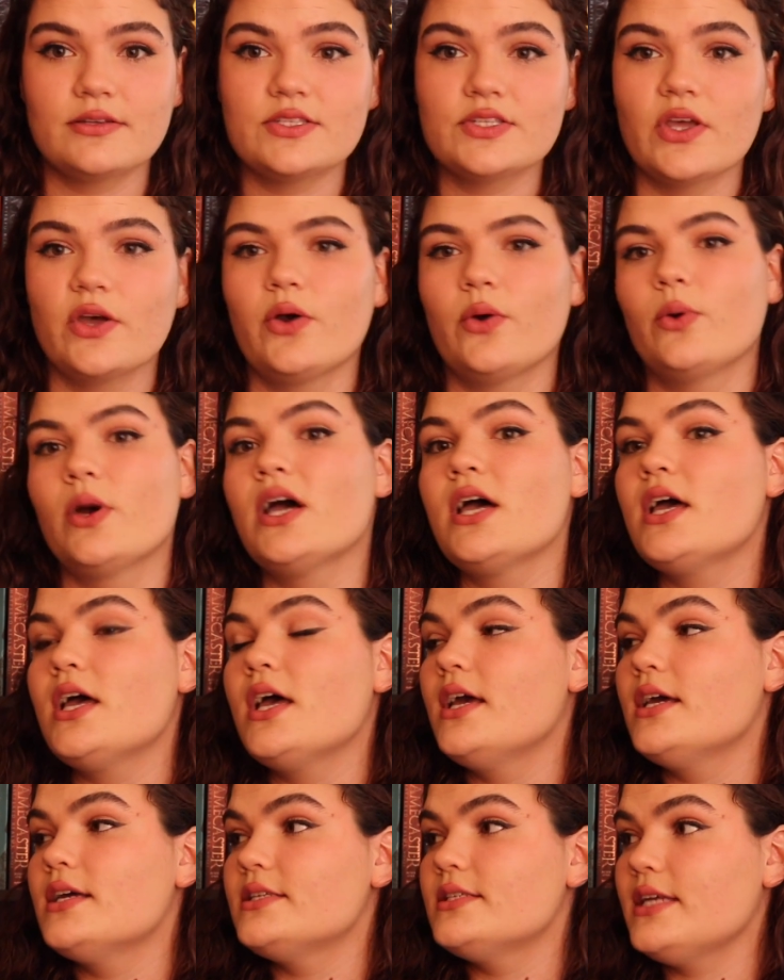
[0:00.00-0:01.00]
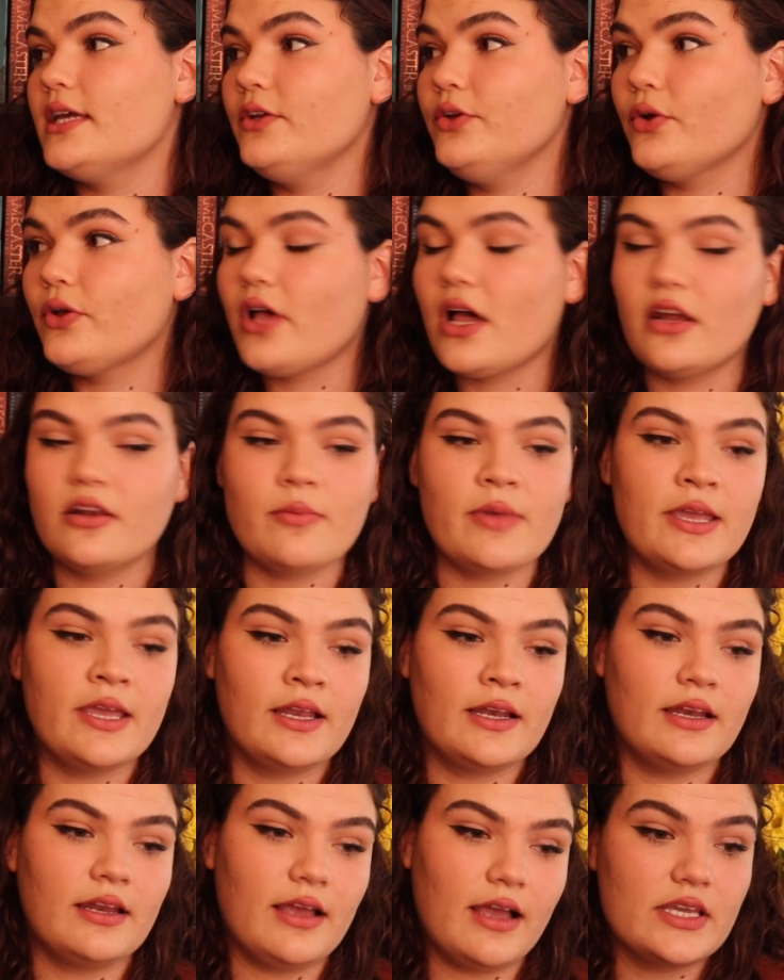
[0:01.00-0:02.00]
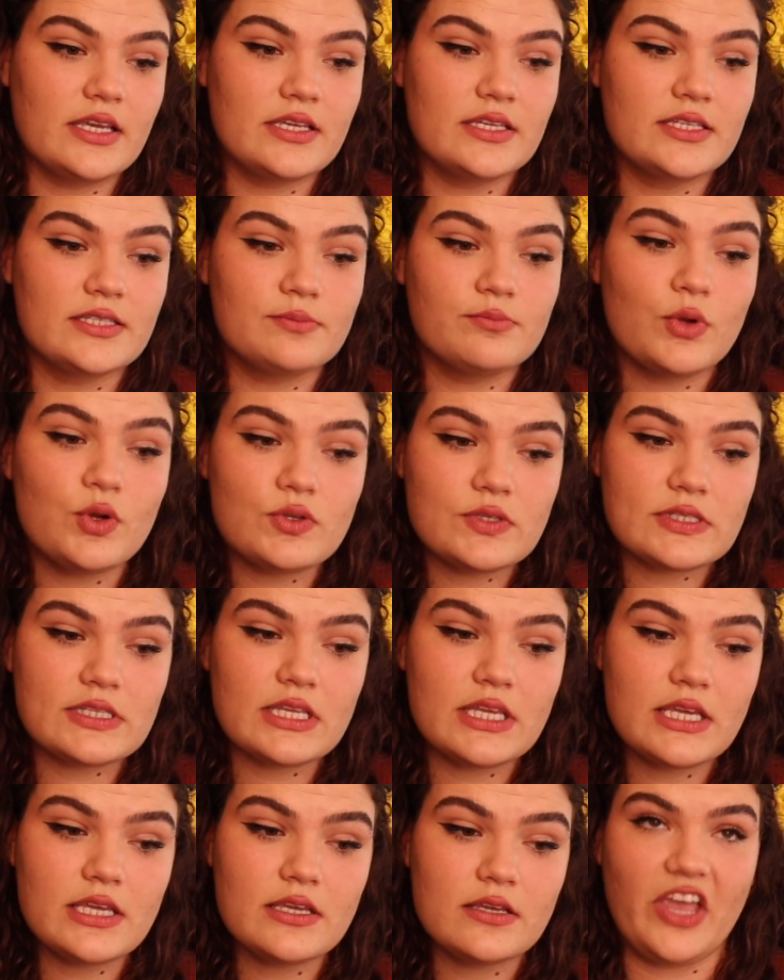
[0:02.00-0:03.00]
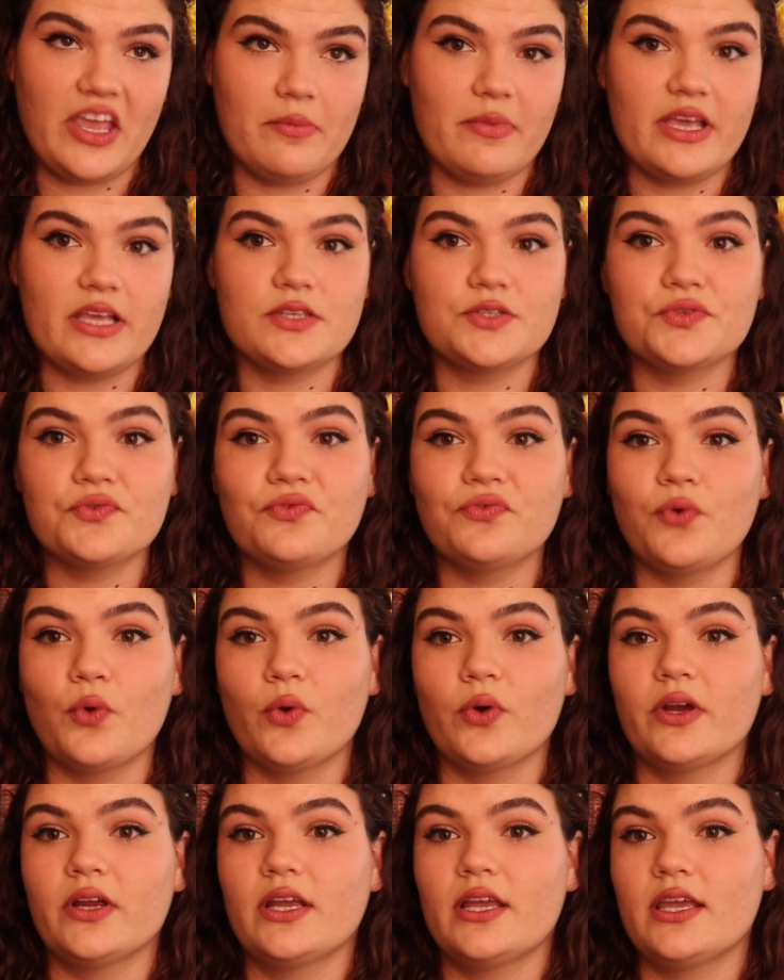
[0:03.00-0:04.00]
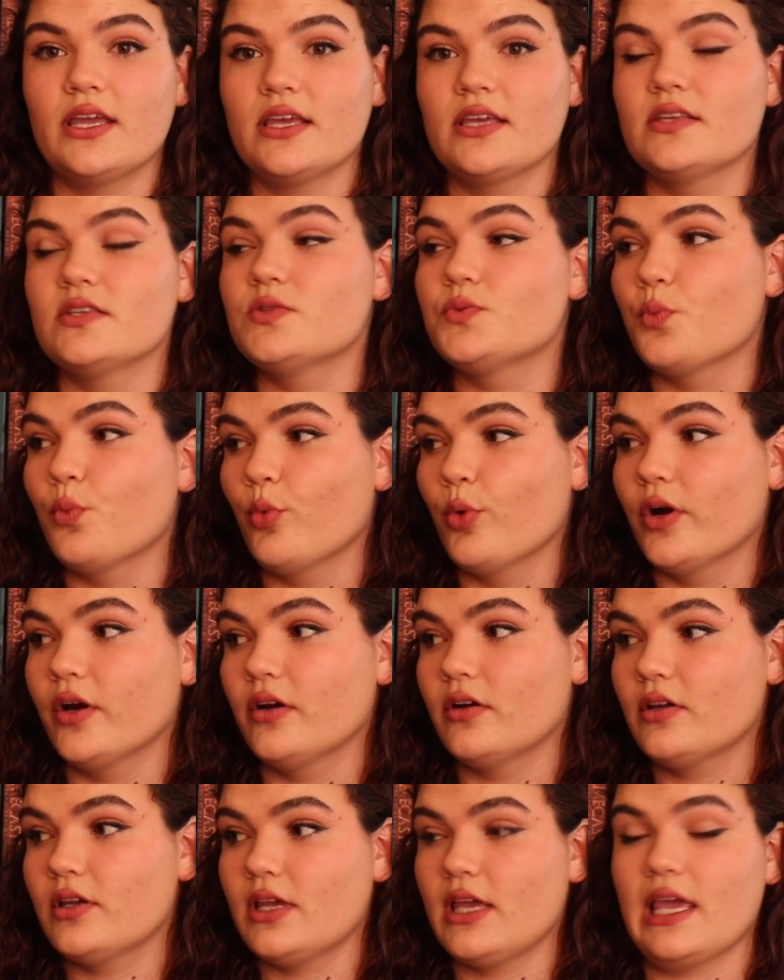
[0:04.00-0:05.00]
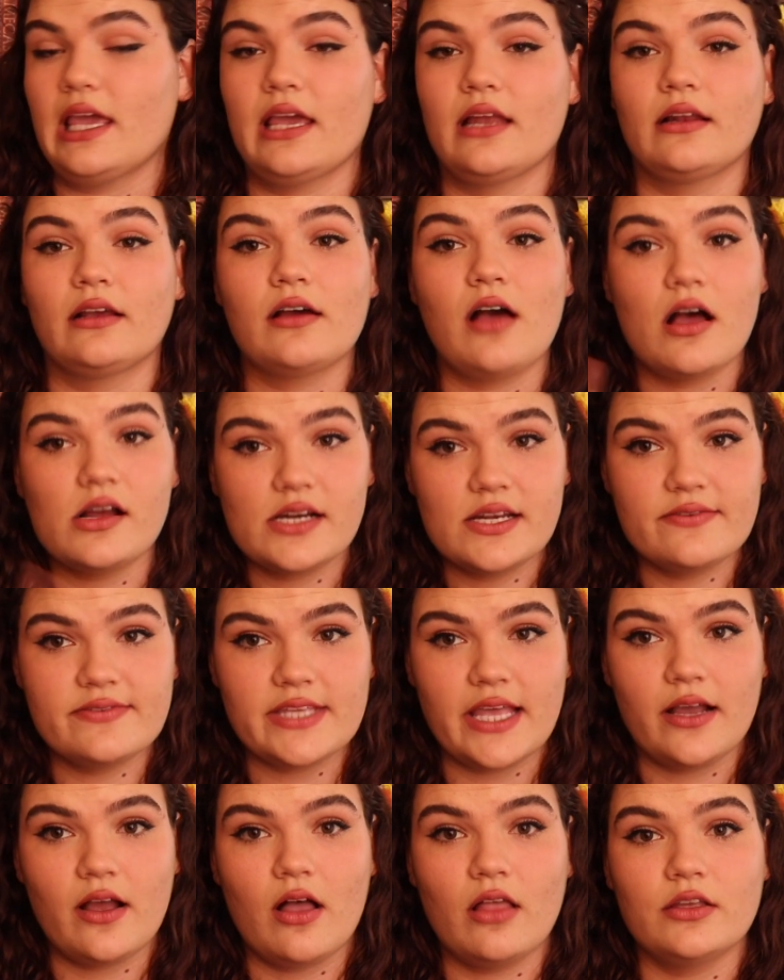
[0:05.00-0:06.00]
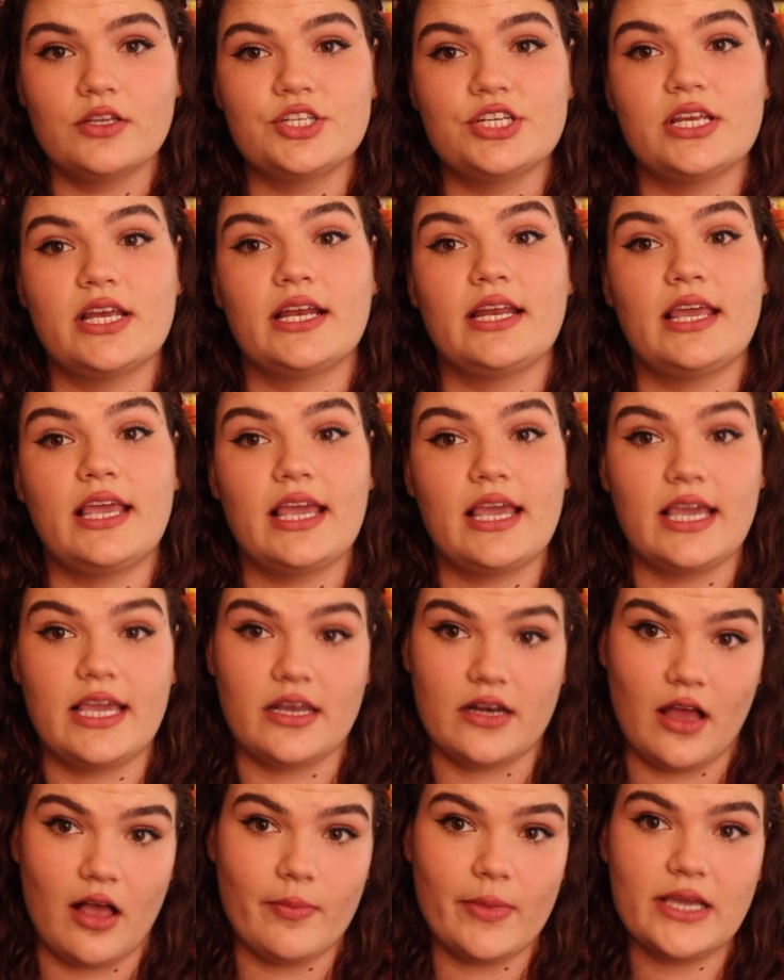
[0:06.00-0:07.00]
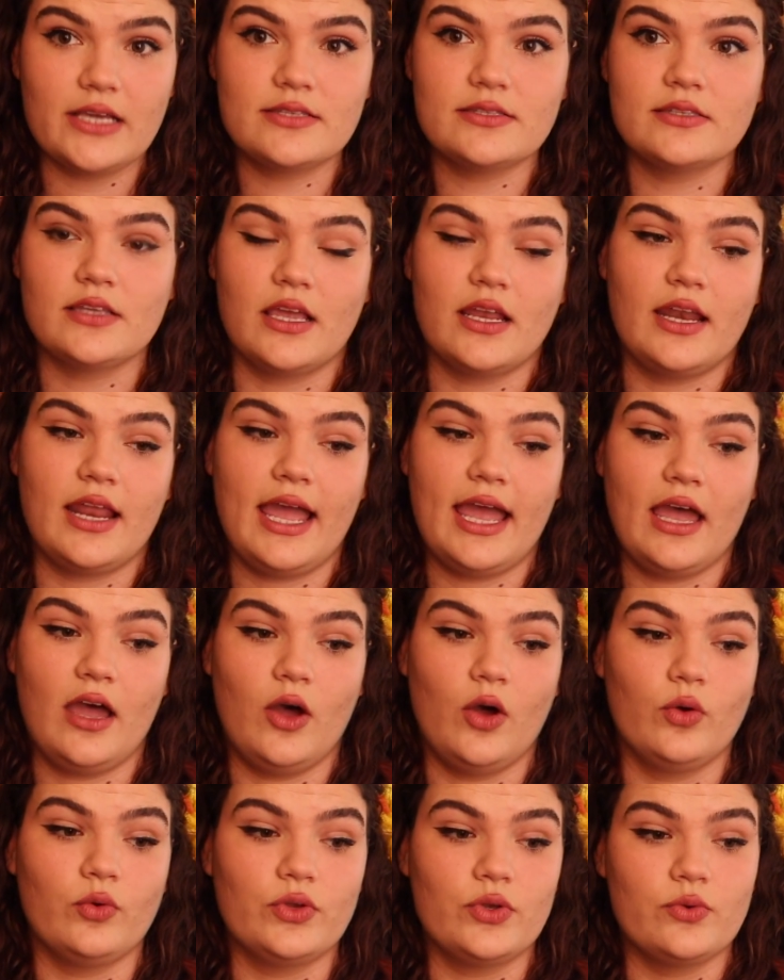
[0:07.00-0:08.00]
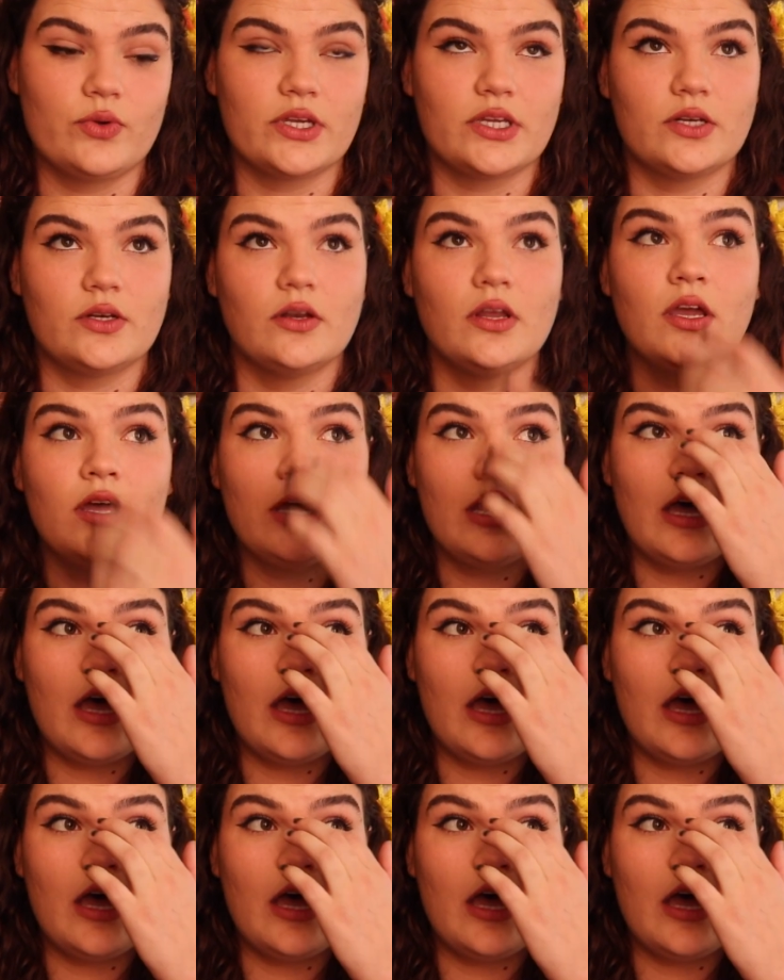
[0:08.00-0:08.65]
So Daniel Kahneman is mostly famous for his work in cognitive psychology and economics and how you can